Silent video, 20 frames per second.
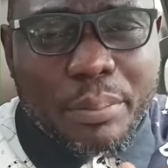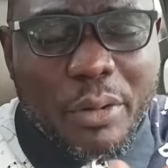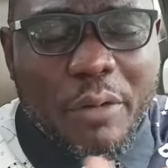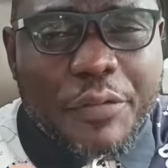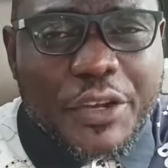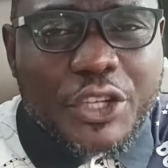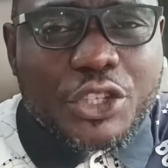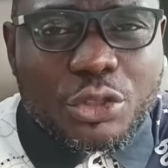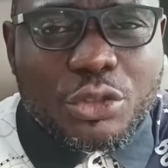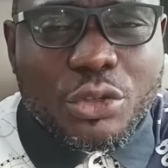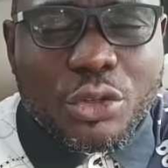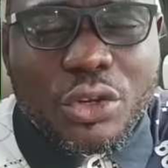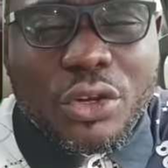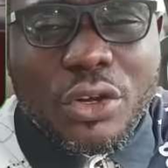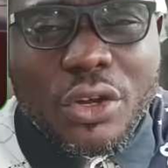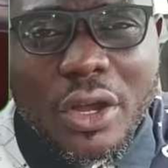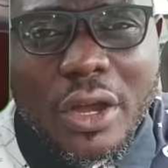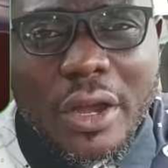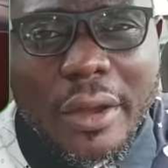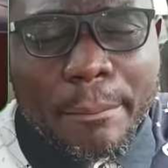
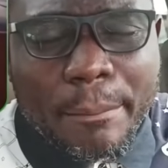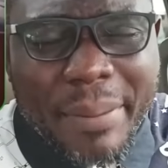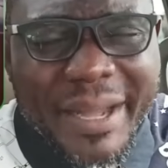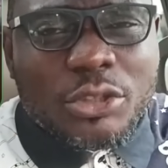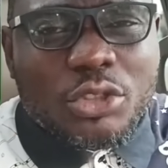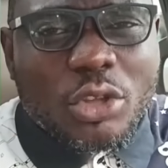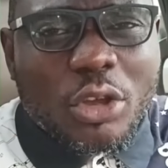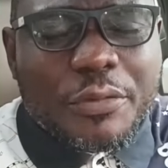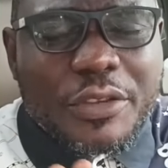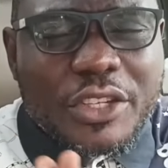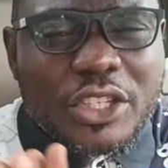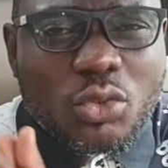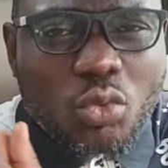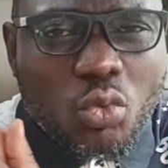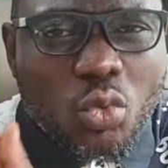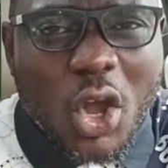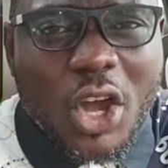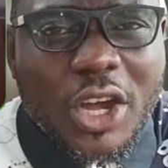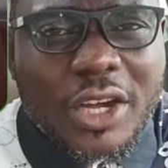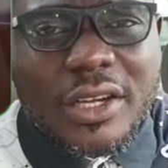professional part of
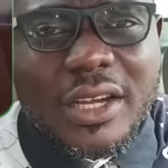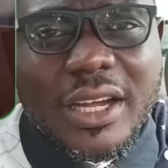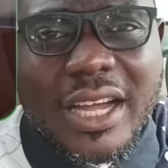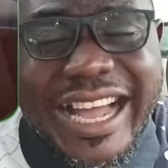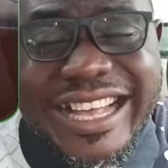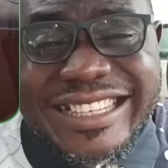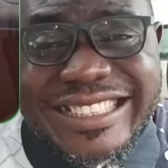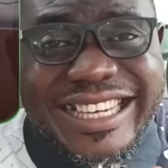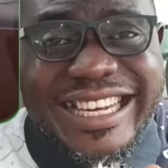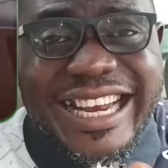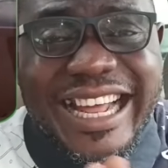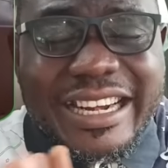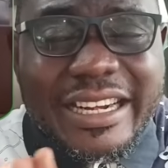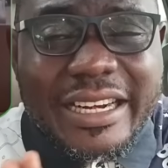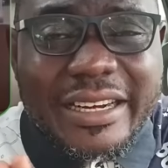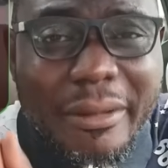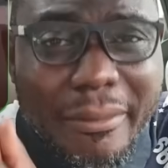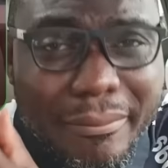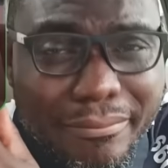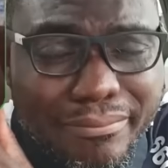his work as an
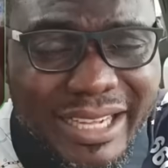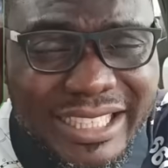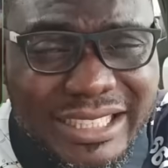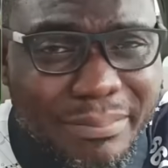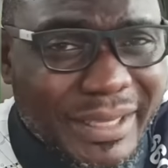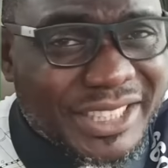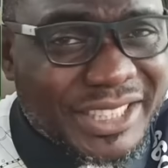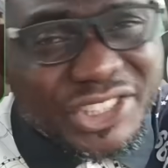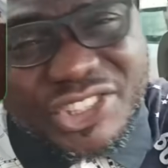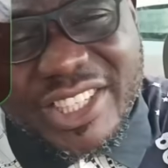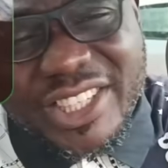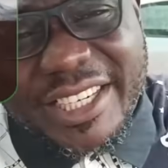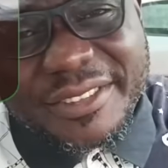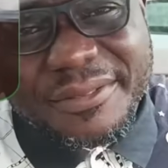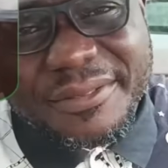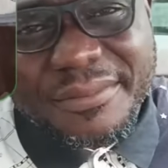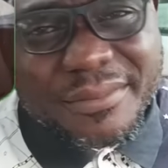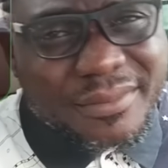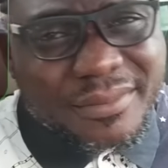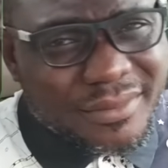
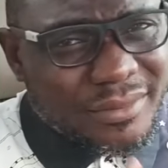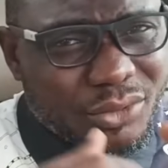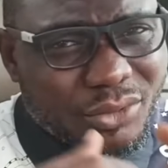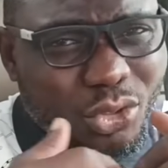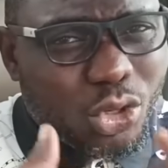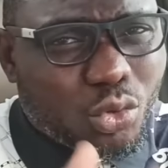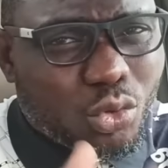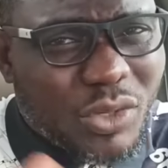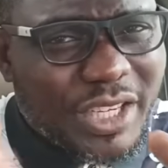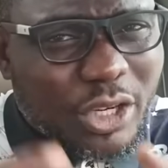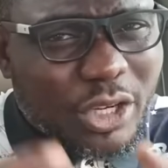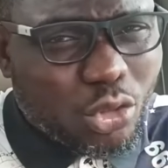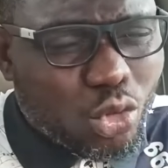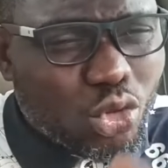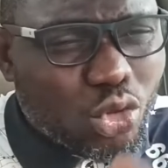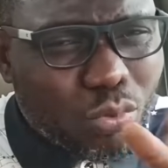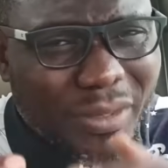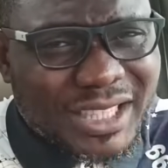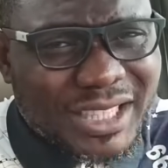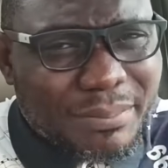mathematician. Those where they
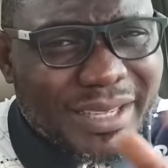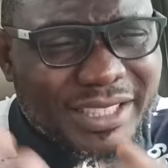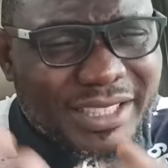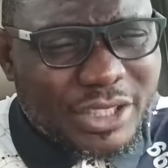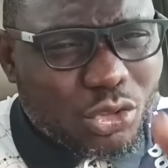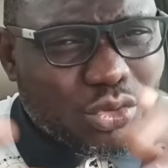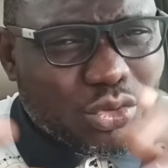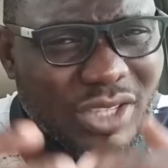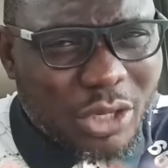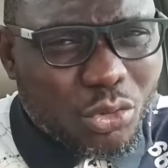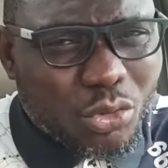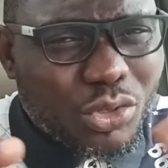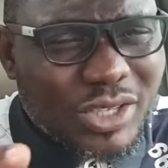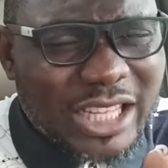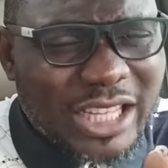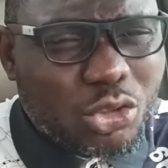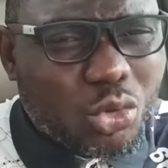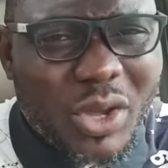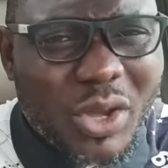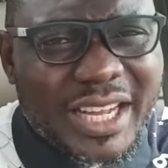do mathematics, when I
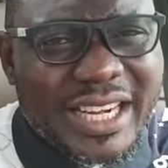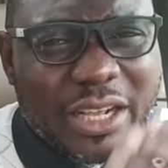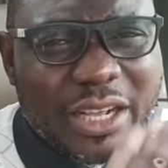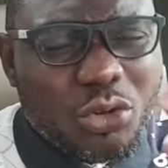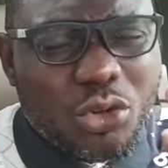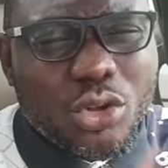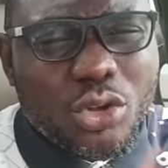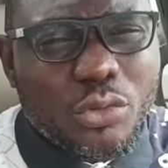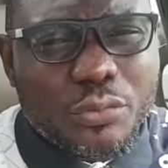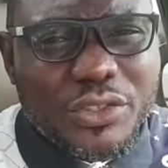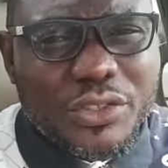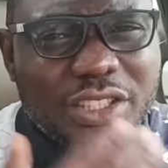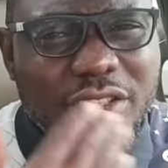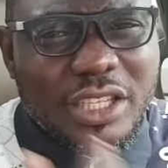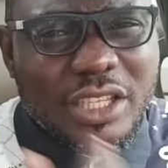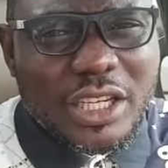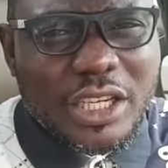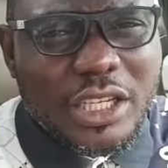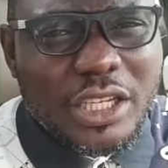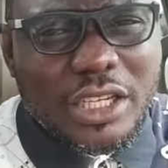know that one, I know go
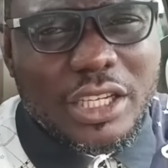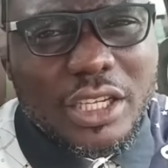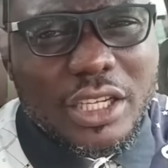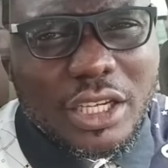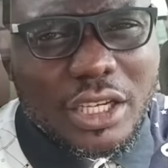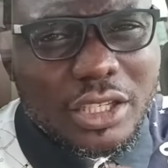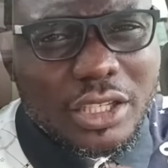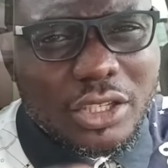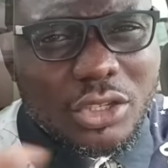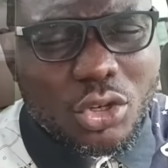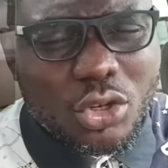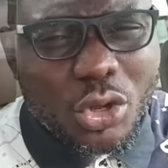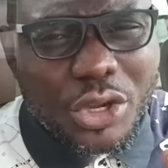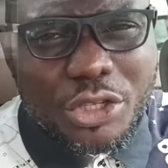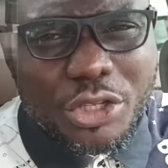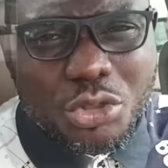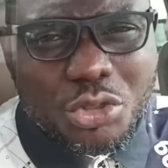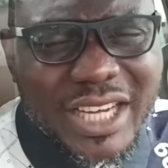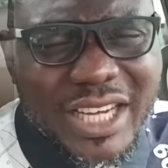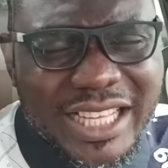fit
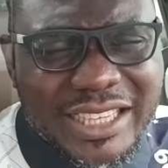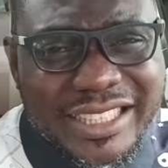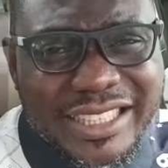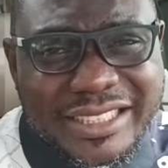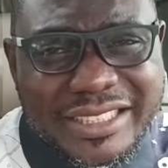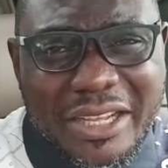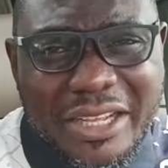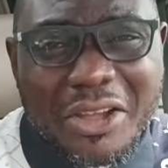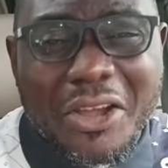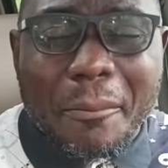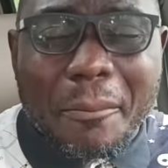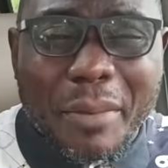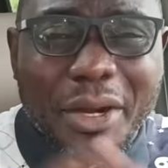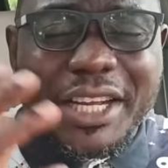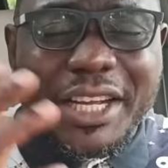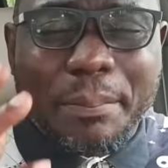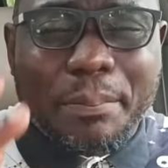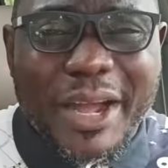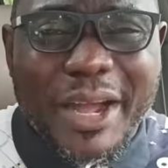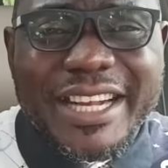go into that detail.
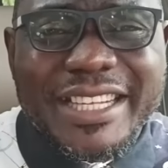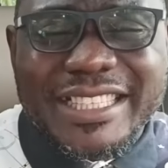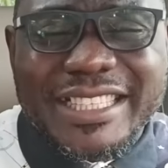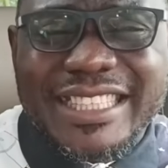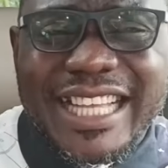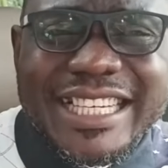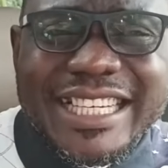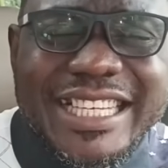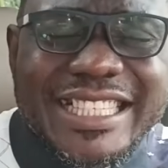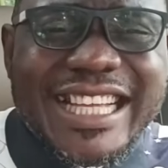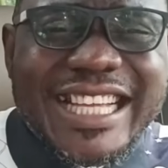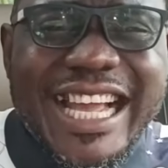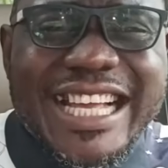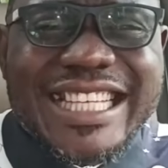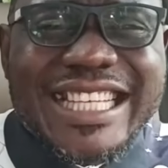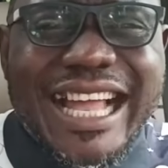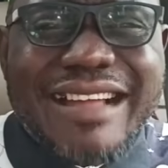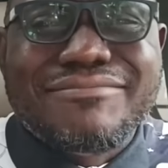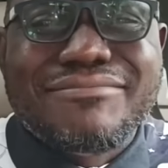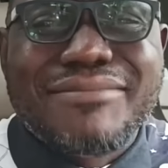But the point is that these
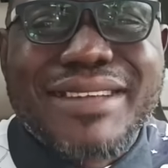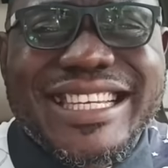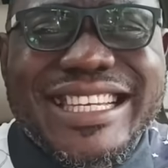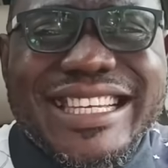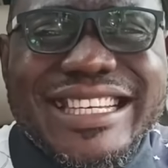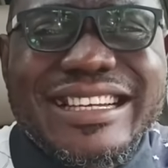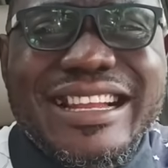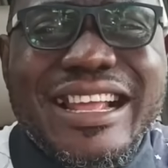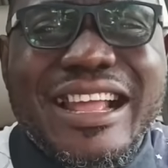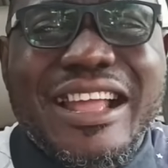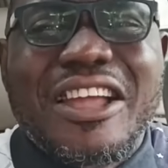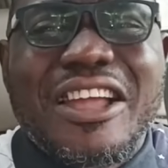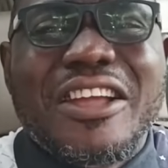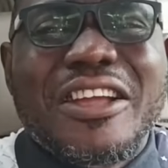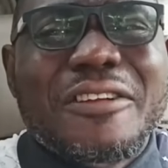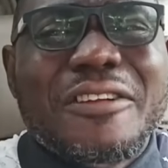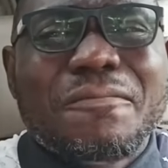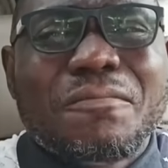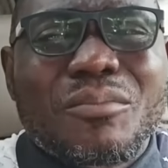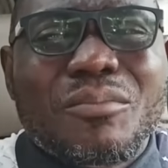guys are making
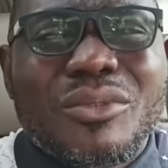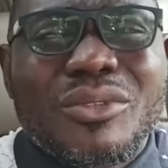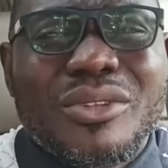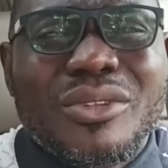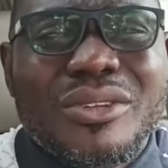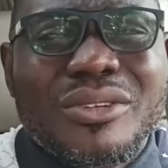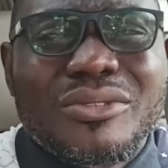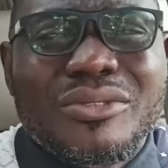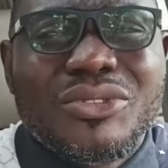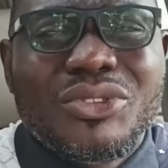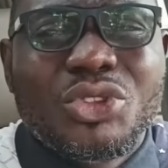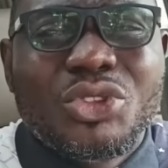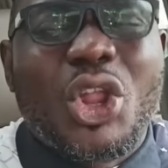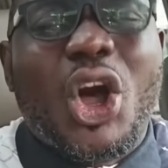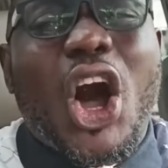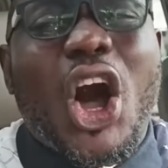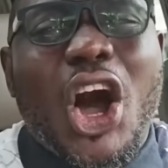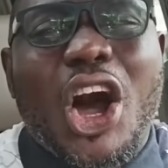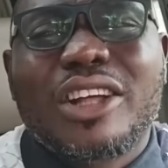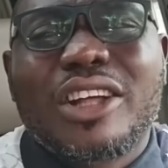
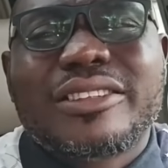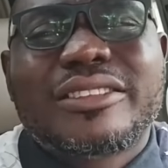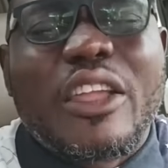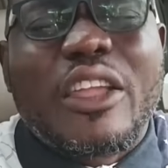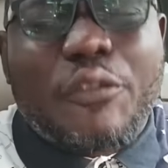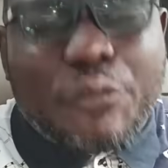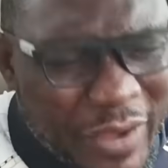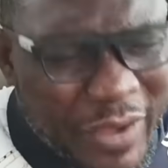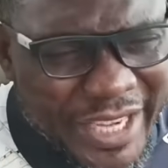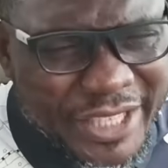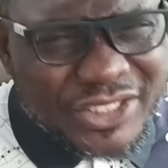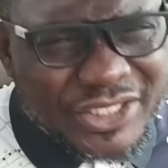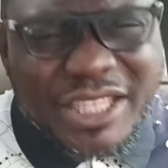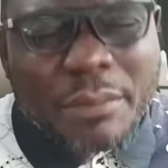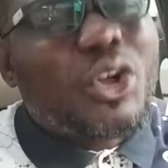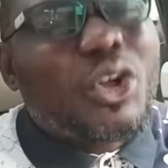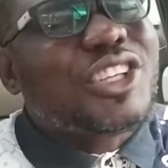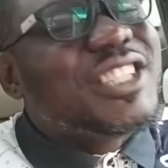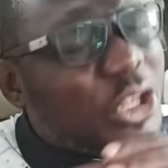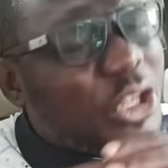no defense
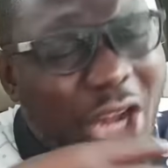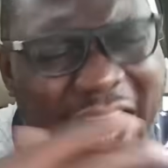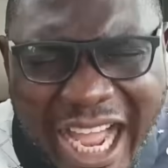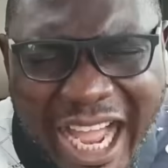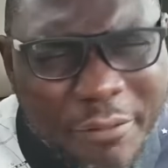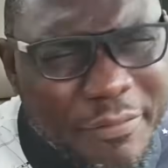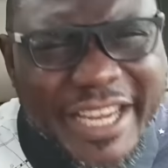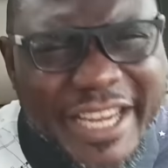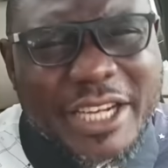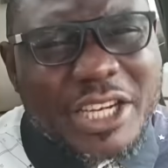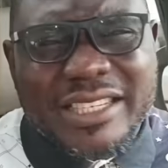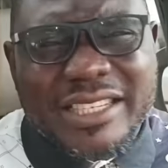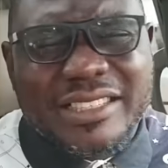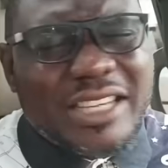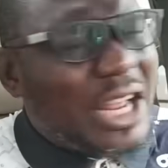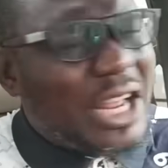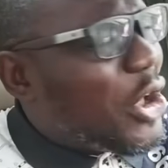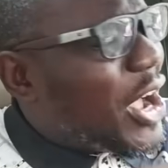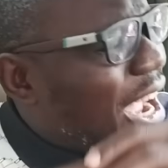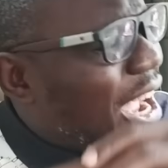because they don't have any.
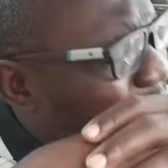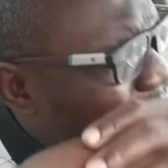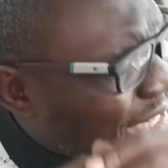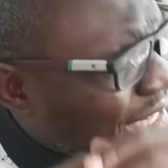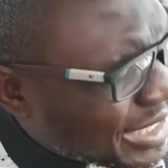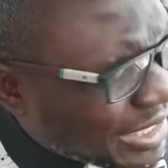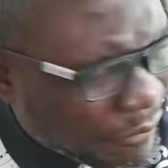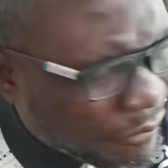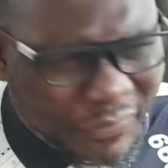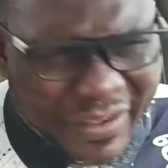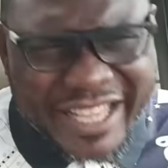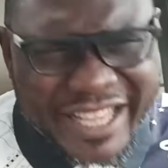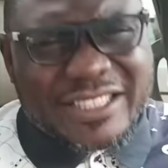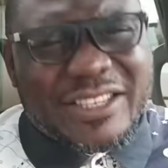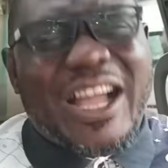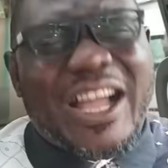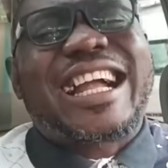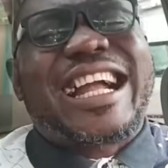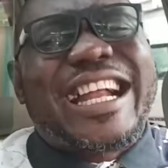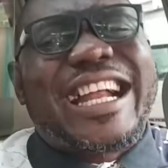They don't have any
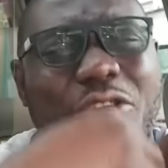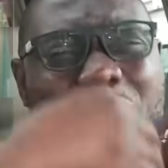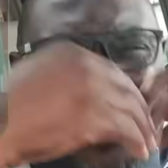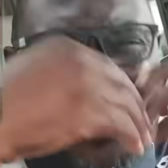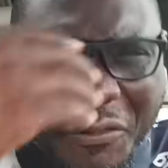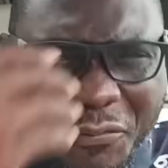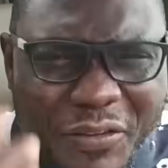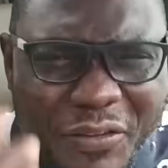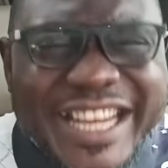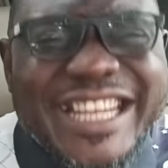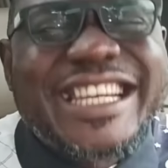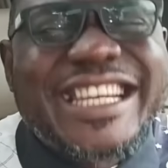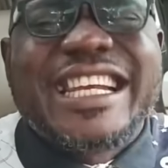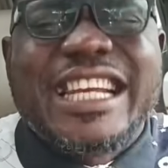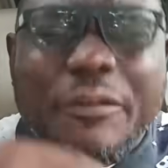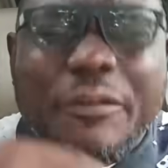defense. How can you defend